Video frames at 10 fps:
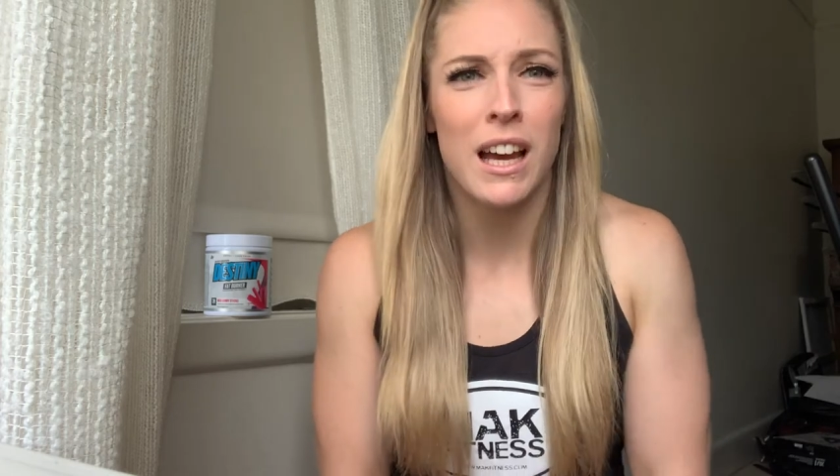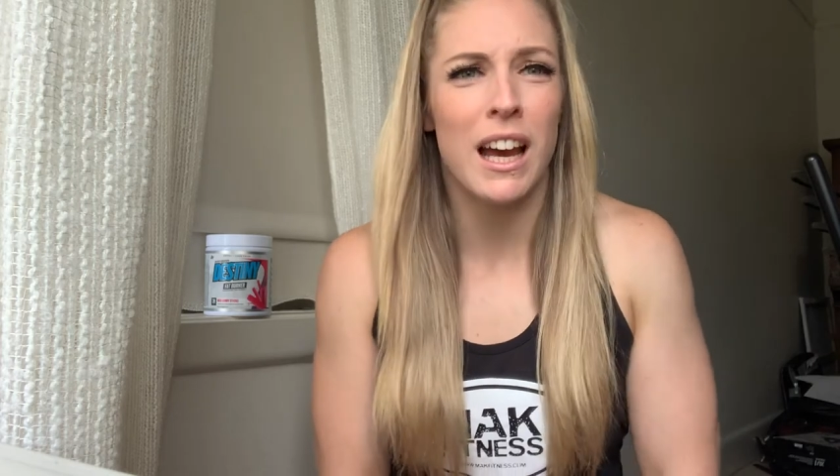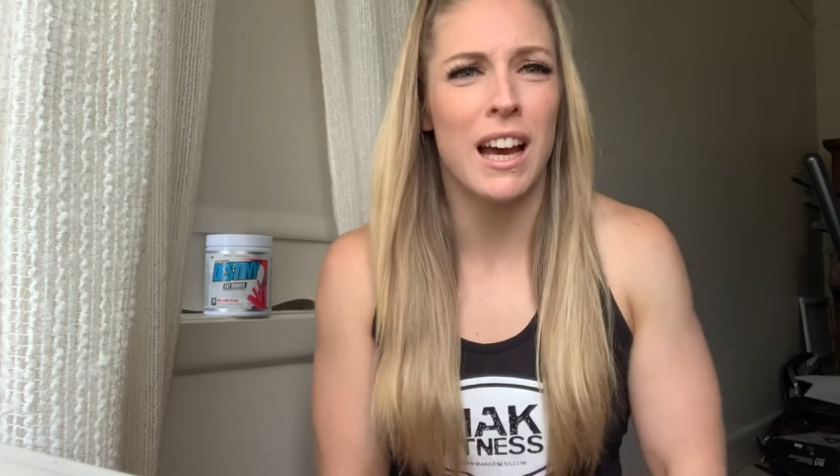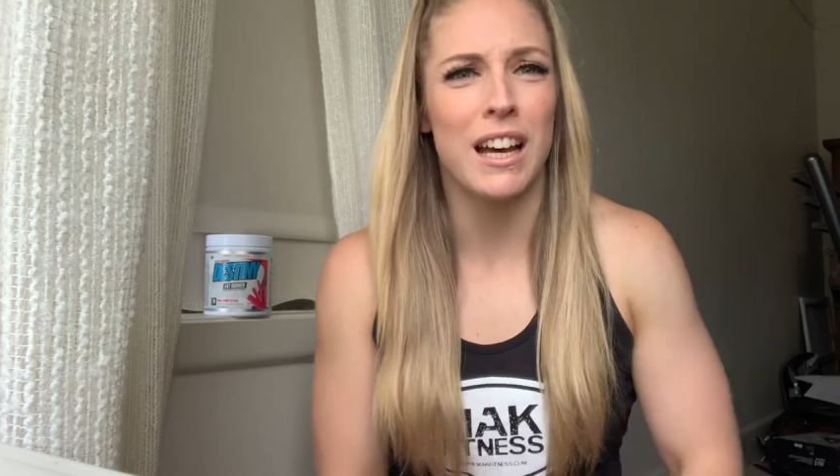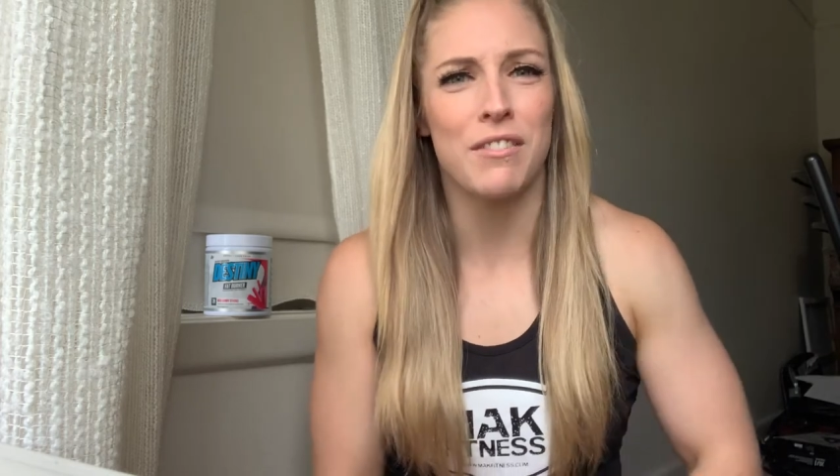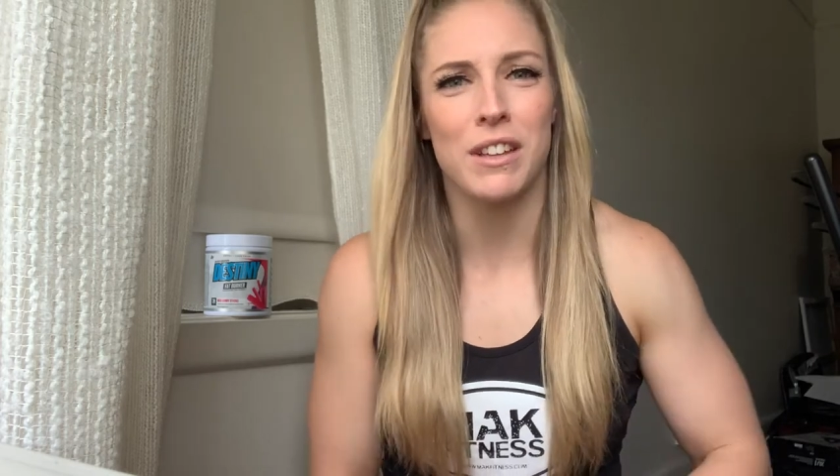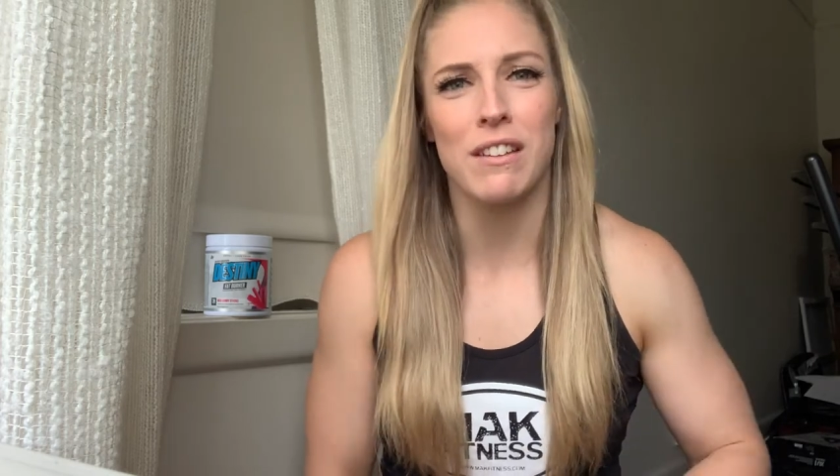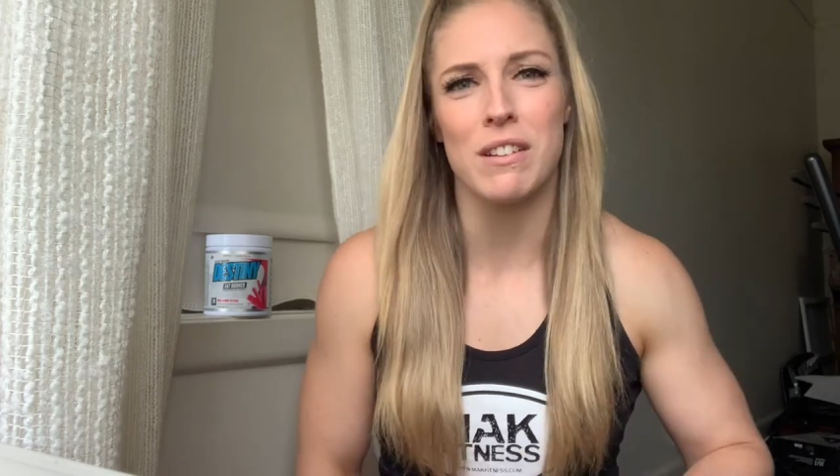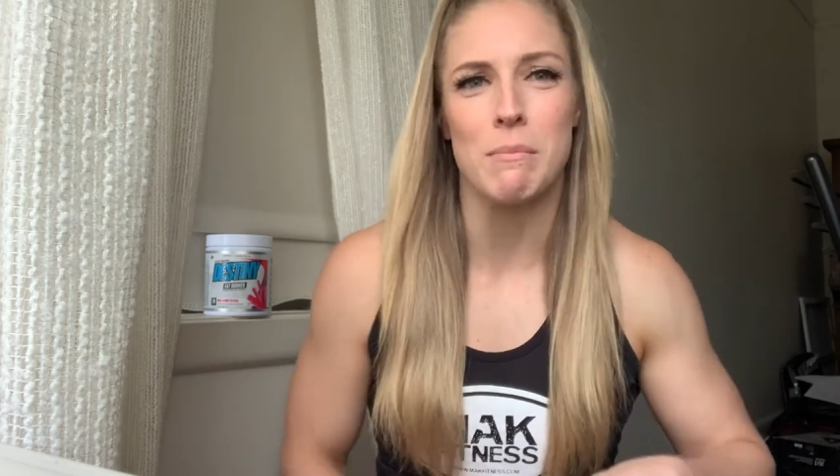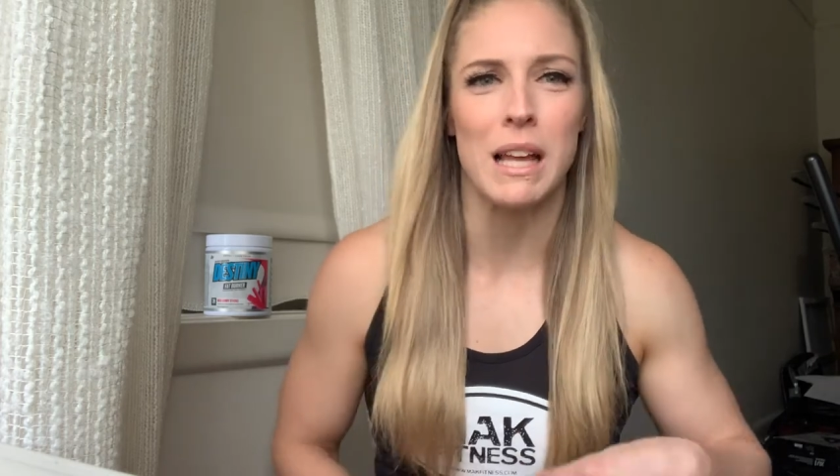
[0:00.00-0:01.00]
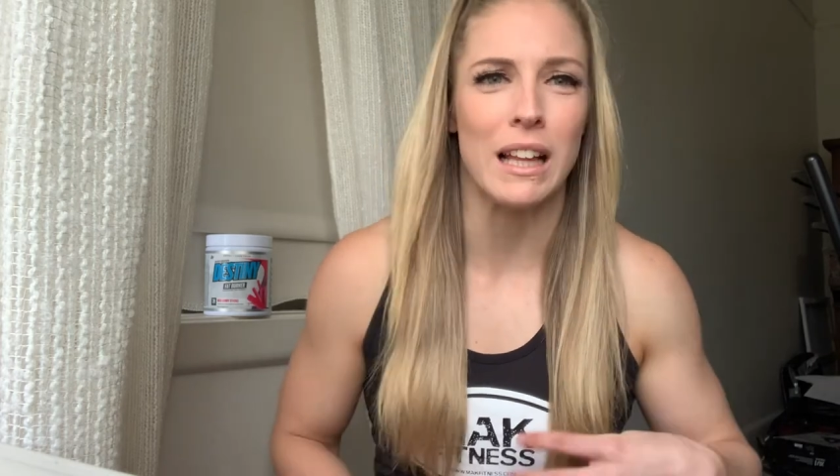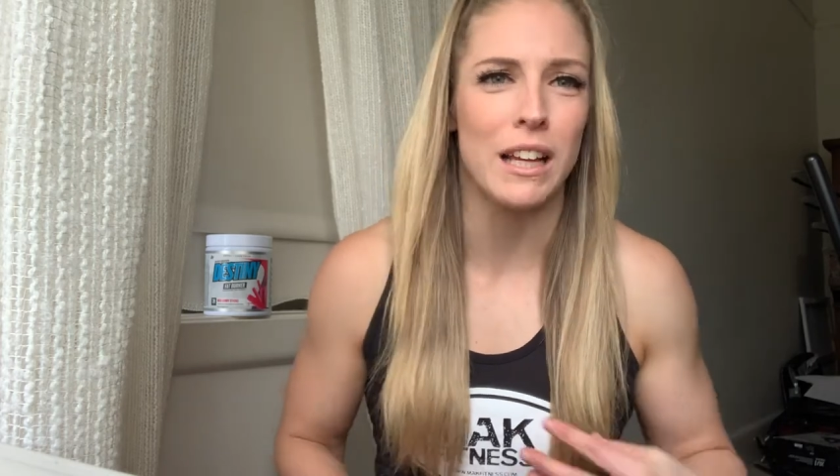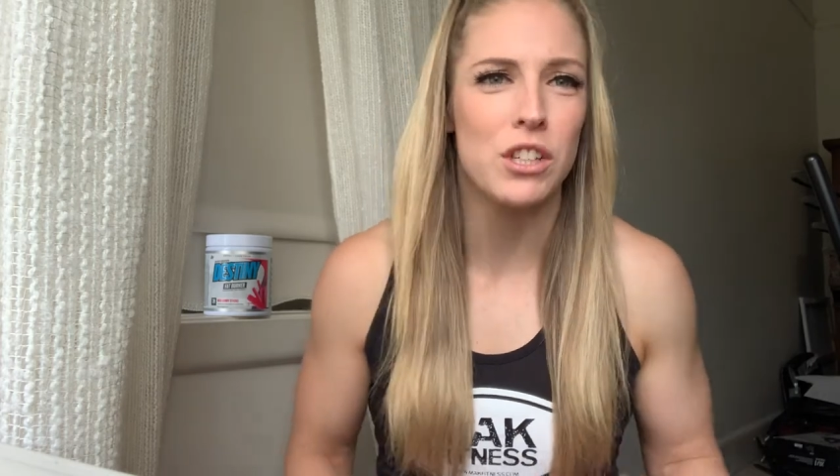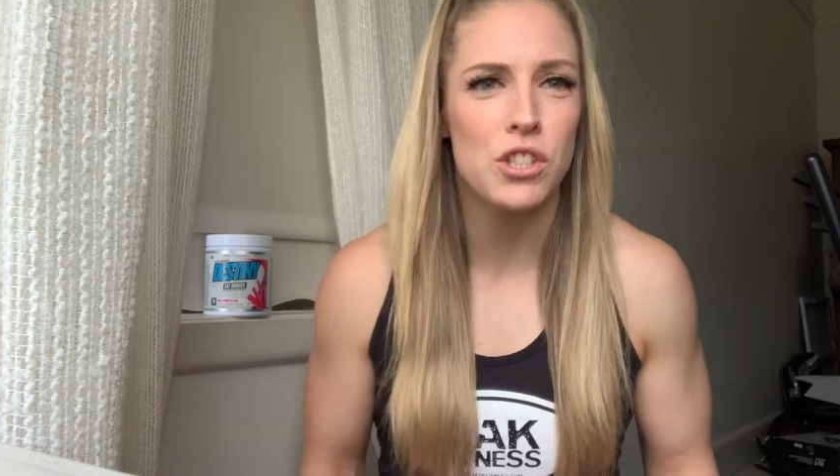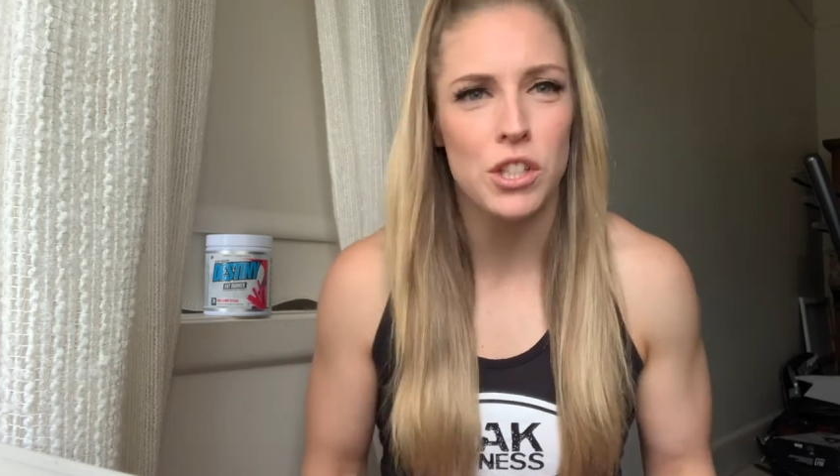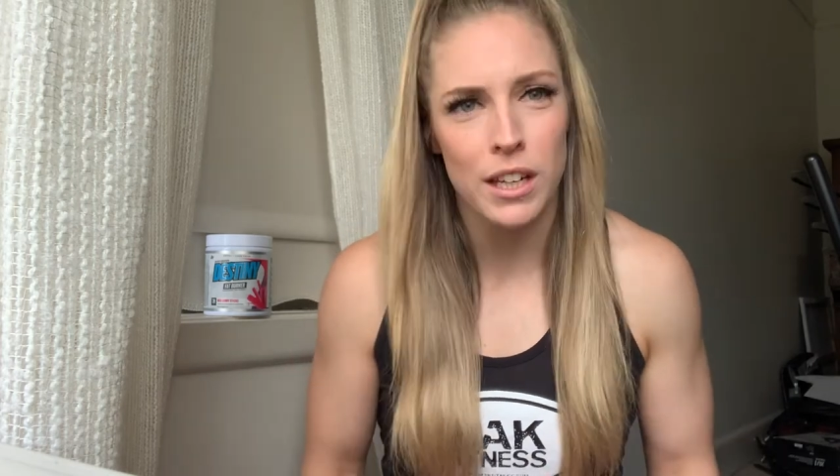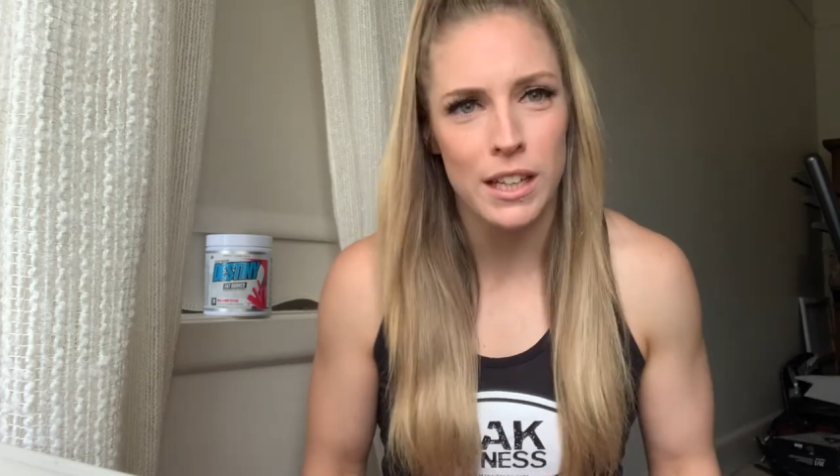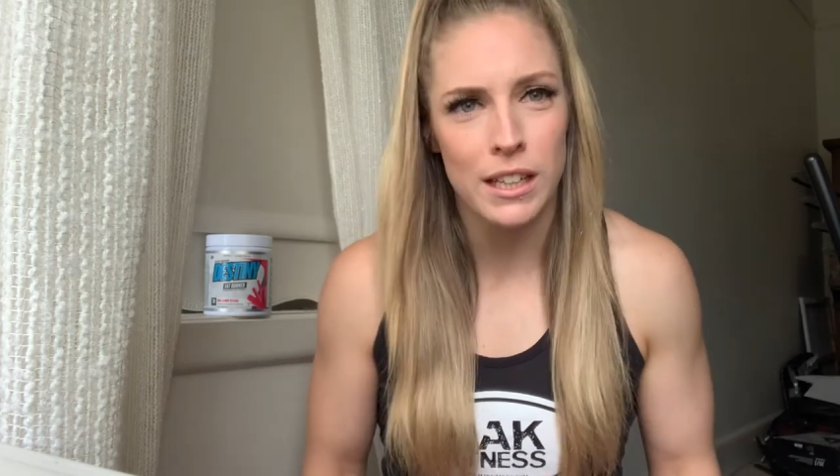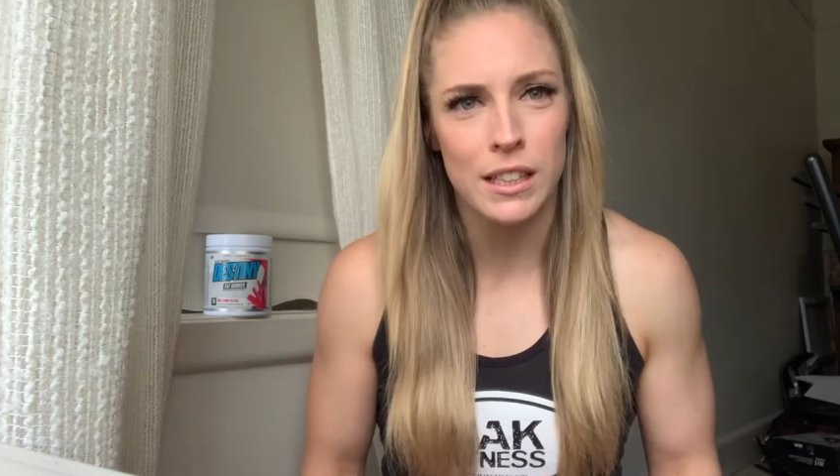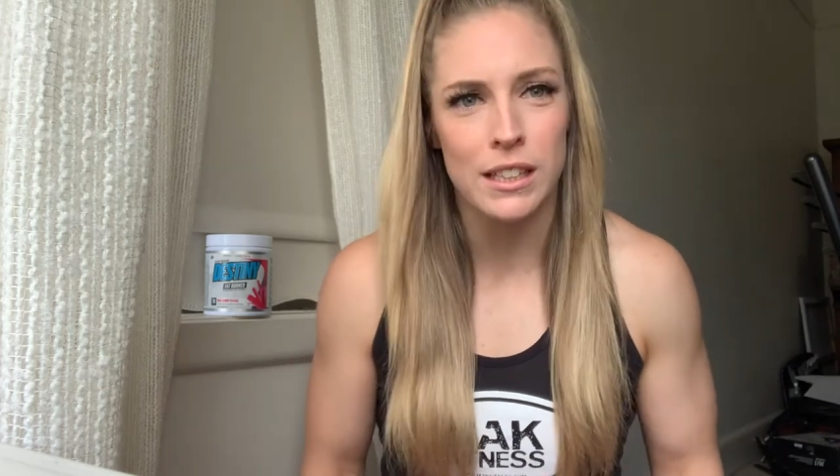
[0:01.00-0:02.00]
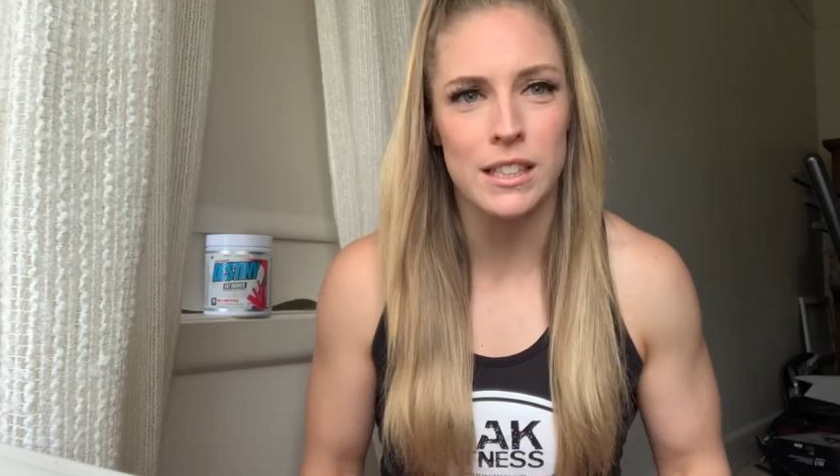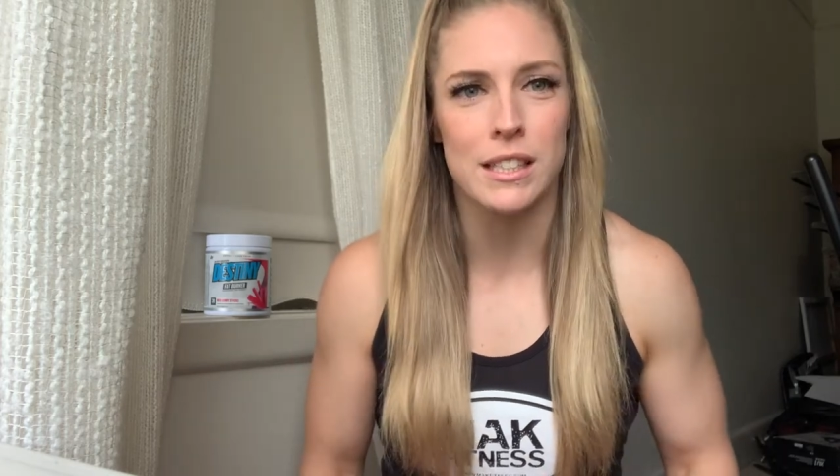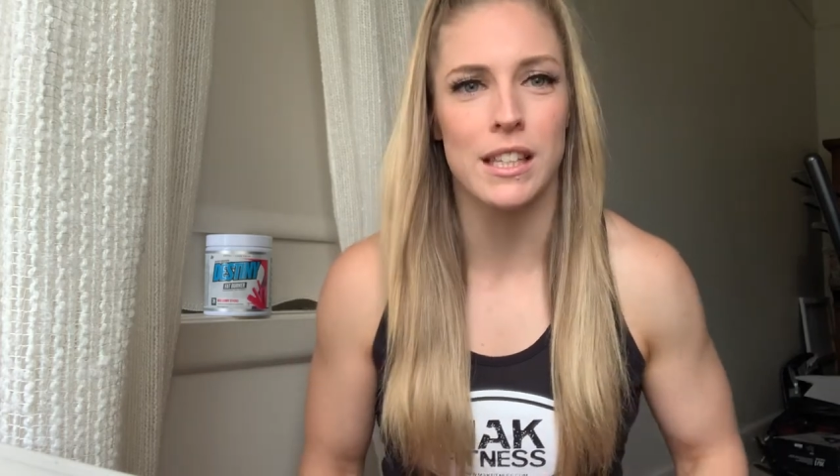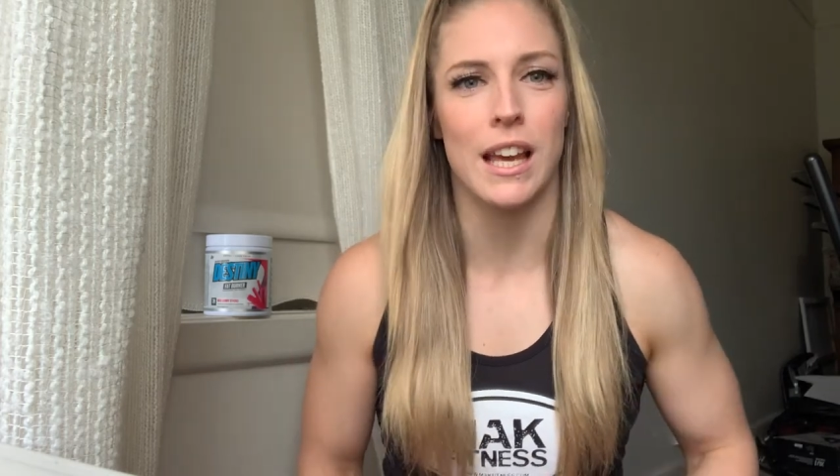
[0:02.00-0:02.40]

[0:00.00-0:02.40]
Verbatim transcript: have given me like jitters